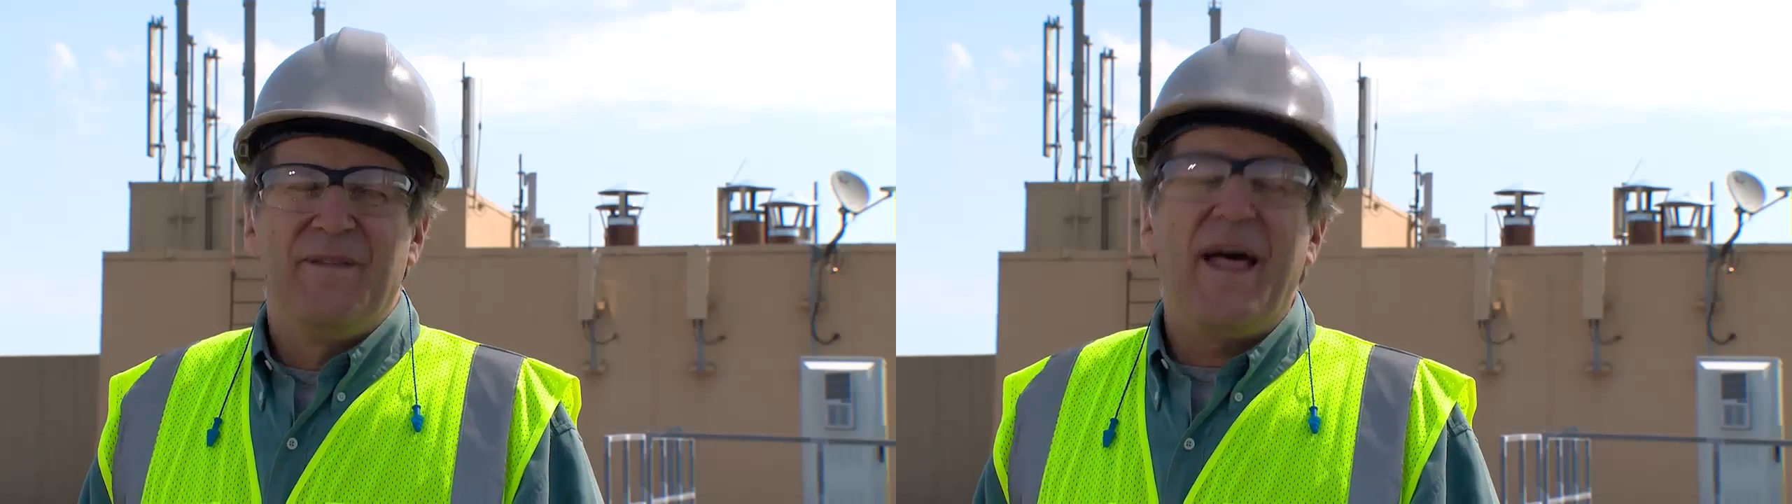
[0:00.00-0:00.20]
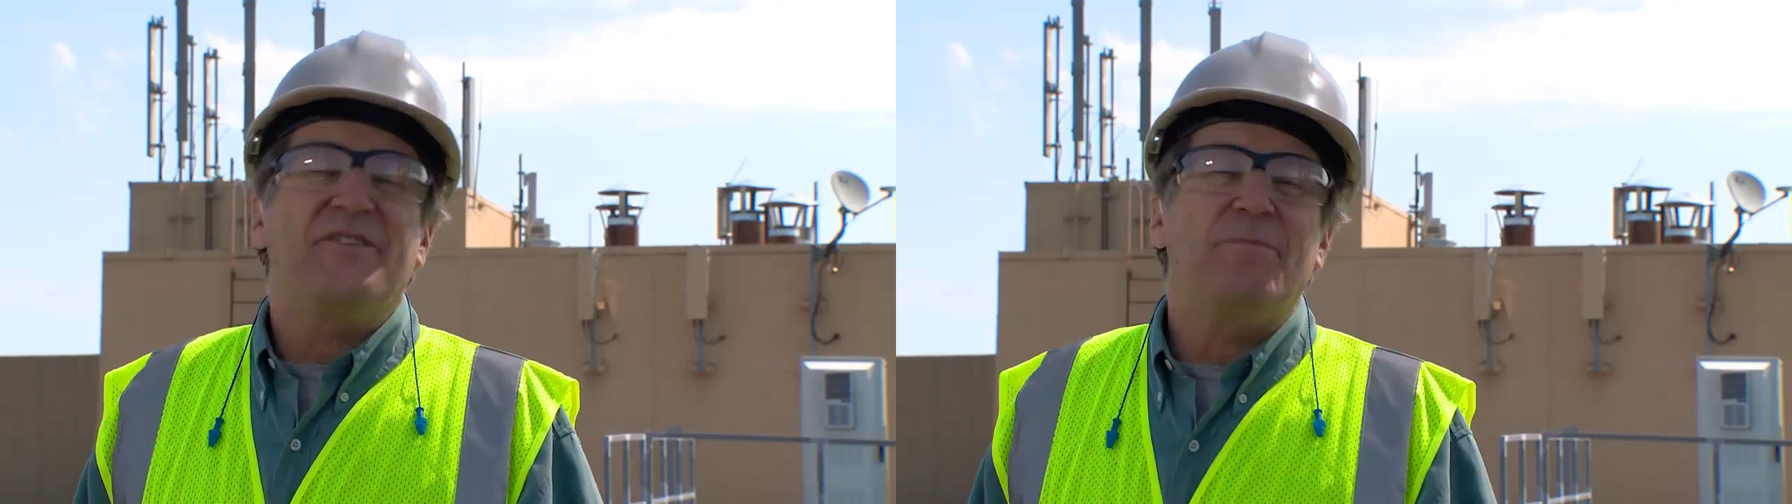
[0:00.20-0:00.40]

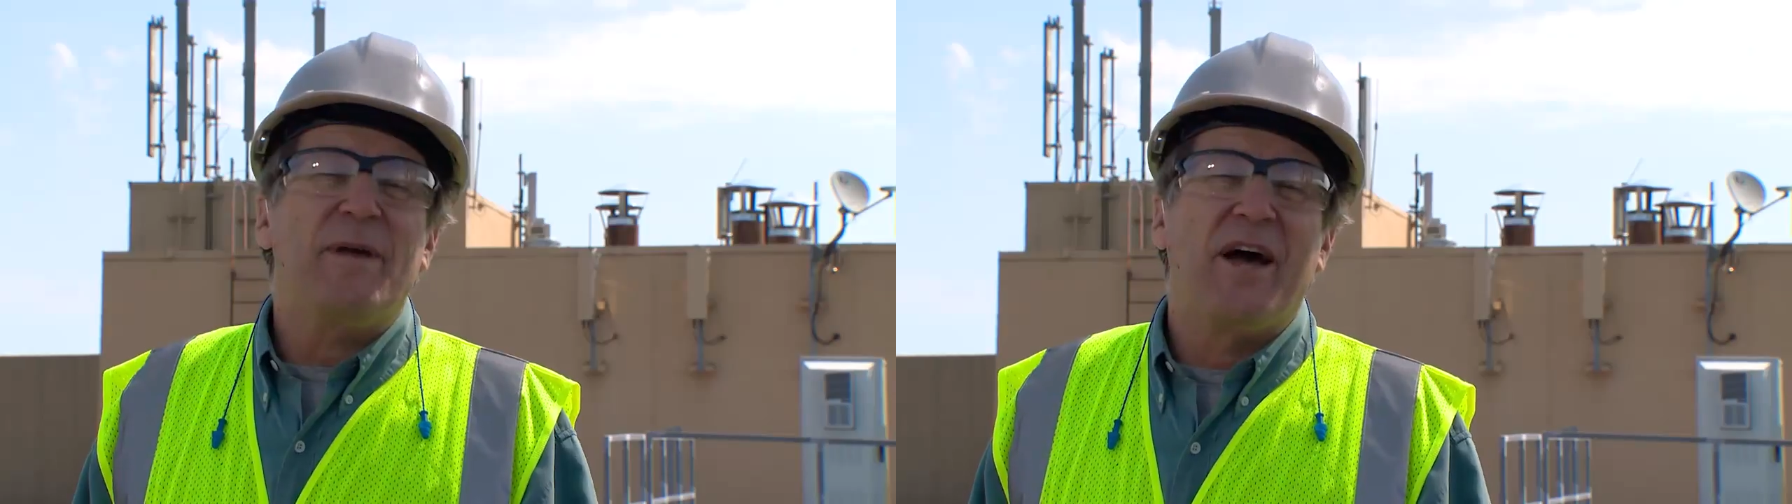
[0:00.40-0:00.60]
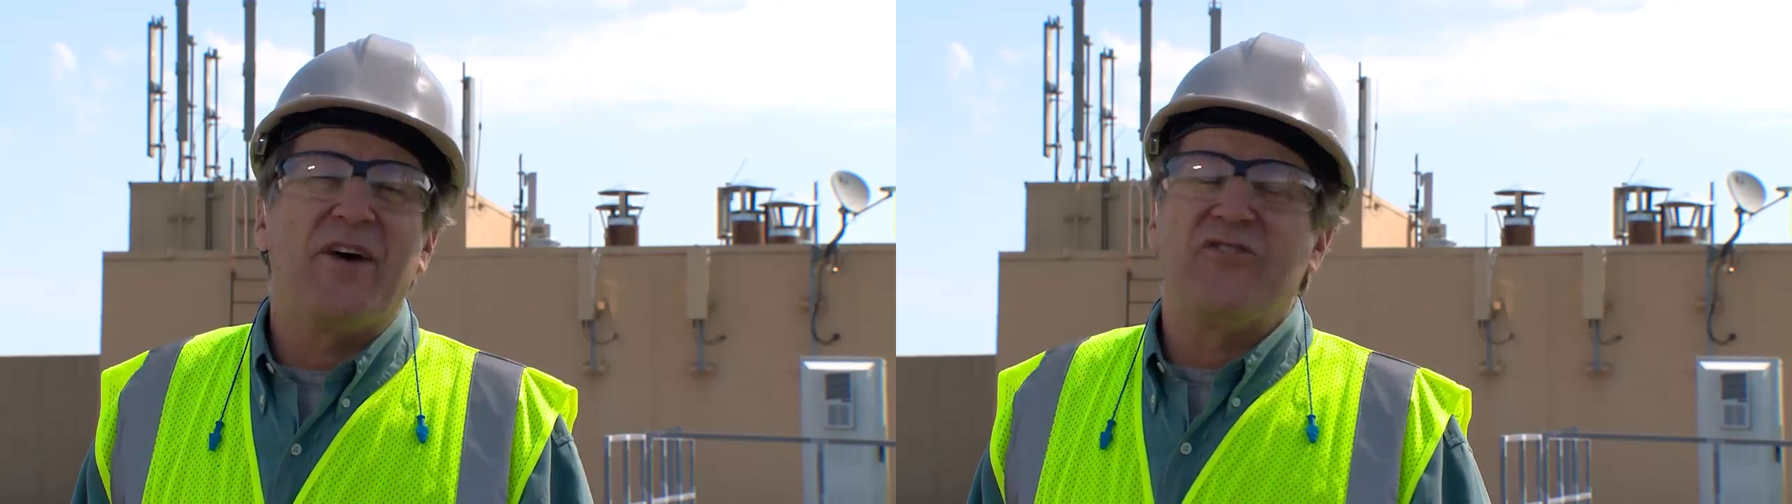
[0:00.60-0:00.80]
That's
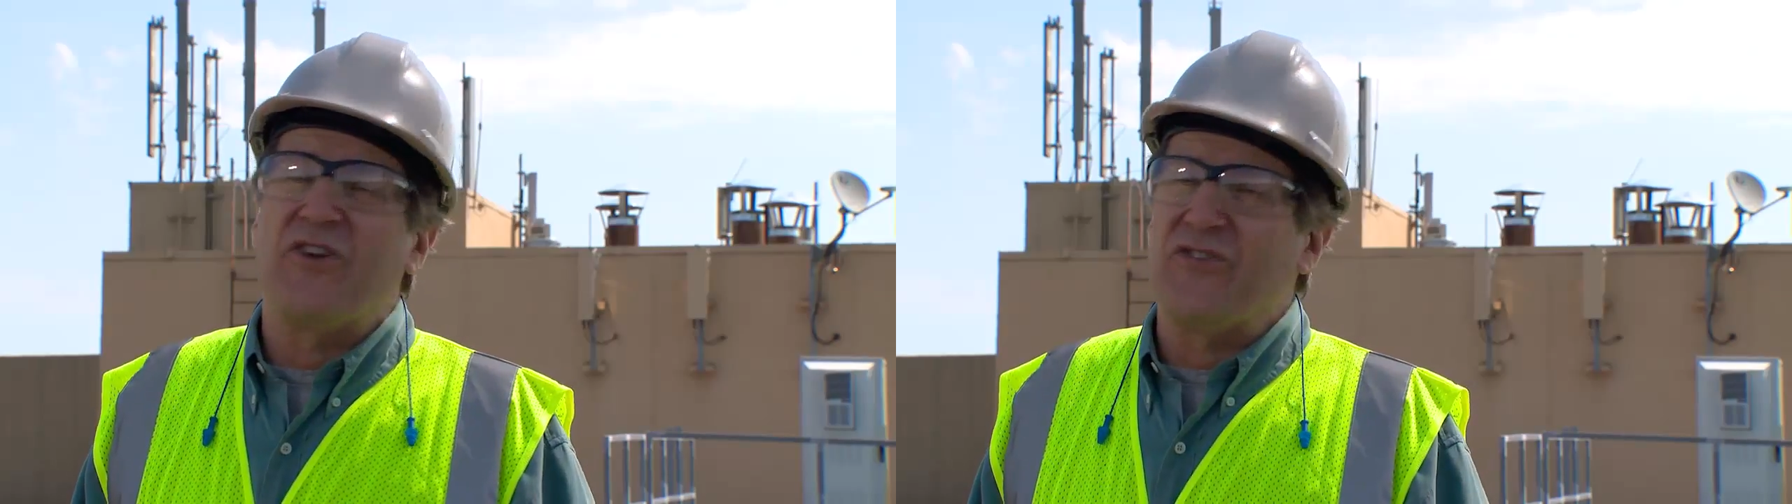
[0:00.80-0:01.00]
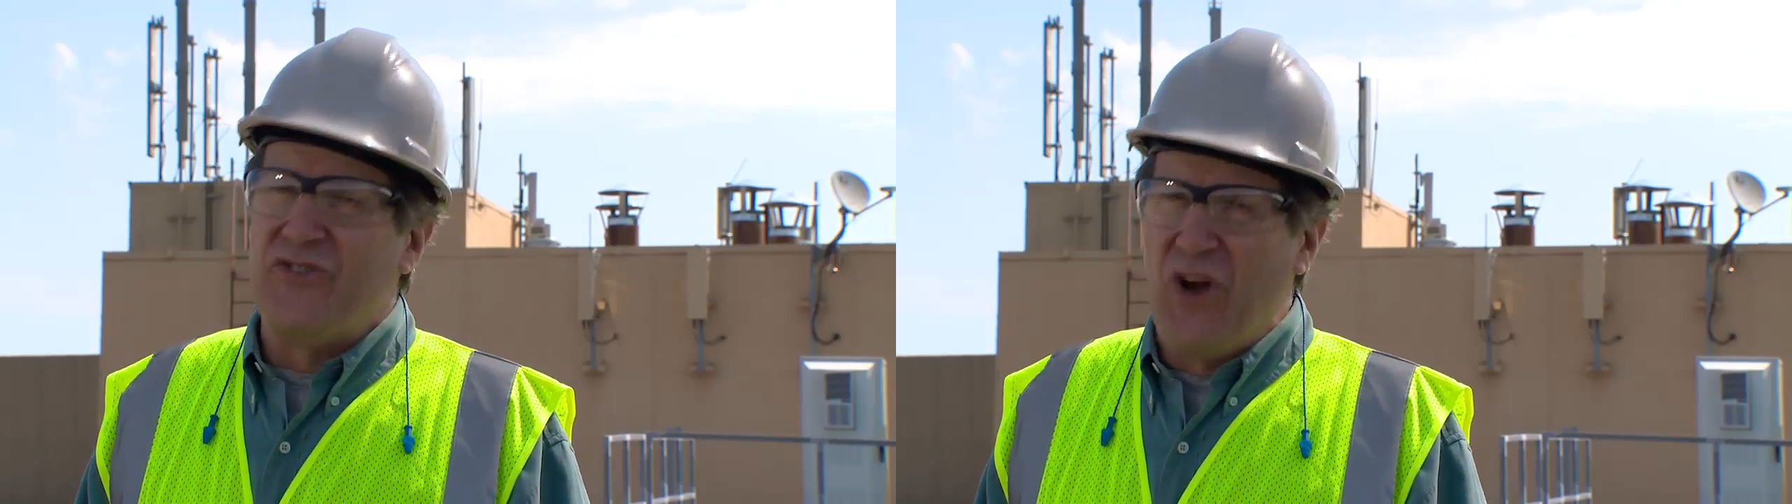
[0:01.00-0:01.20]
because
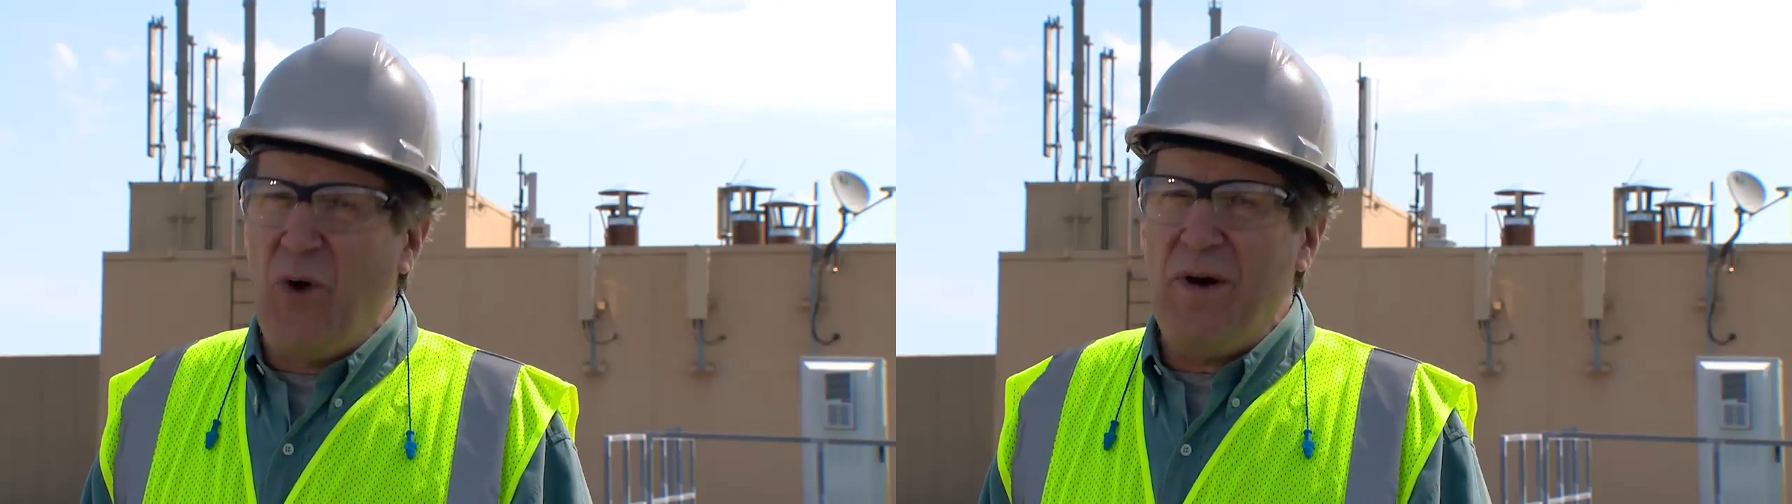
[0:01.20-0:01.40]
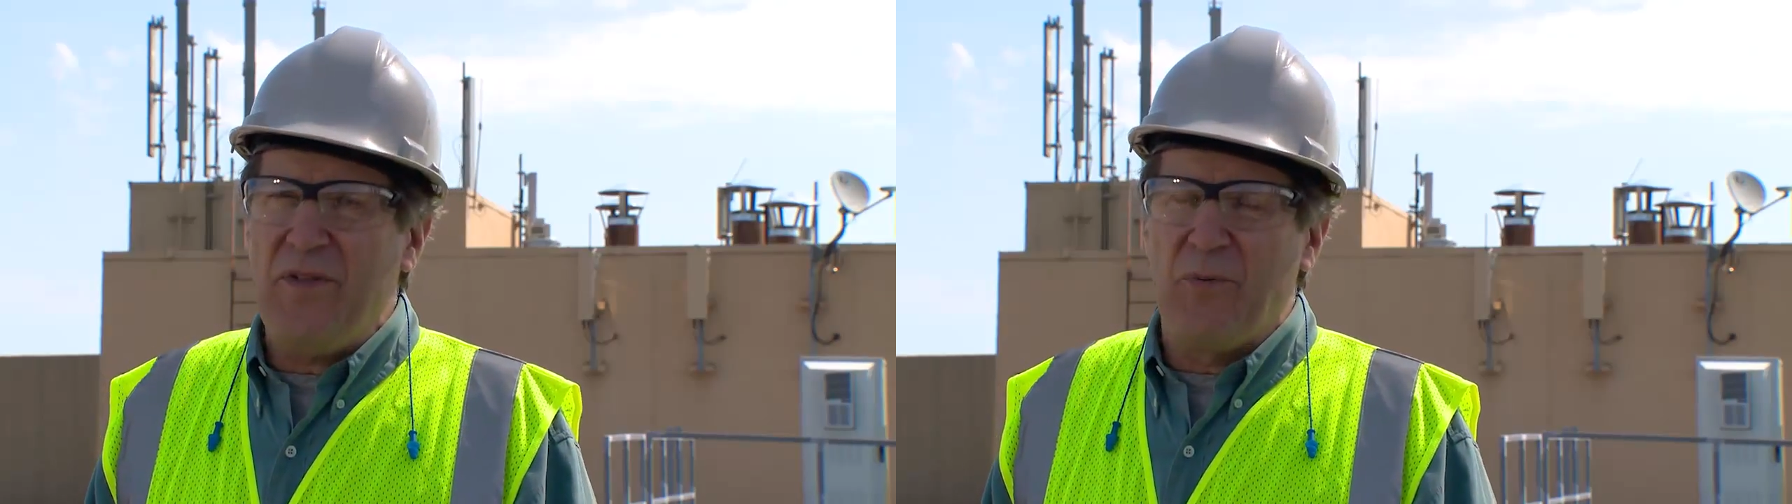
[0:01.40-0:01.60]
there's
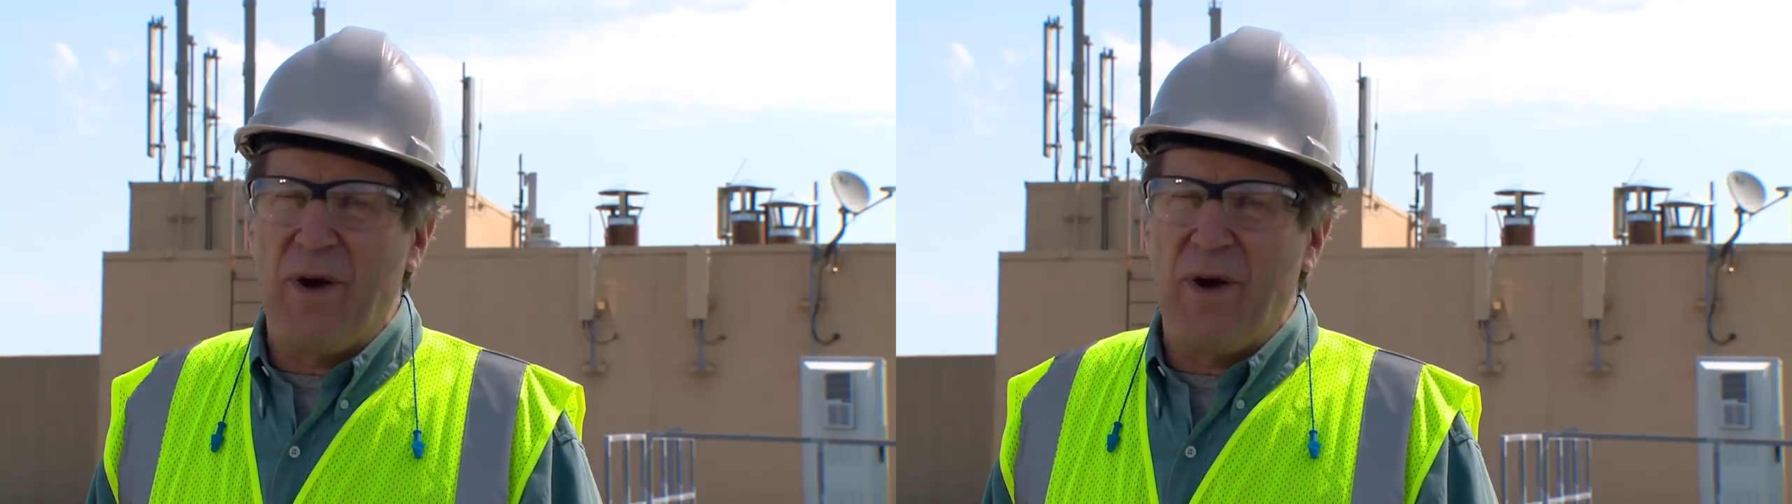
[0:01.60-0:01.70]
no other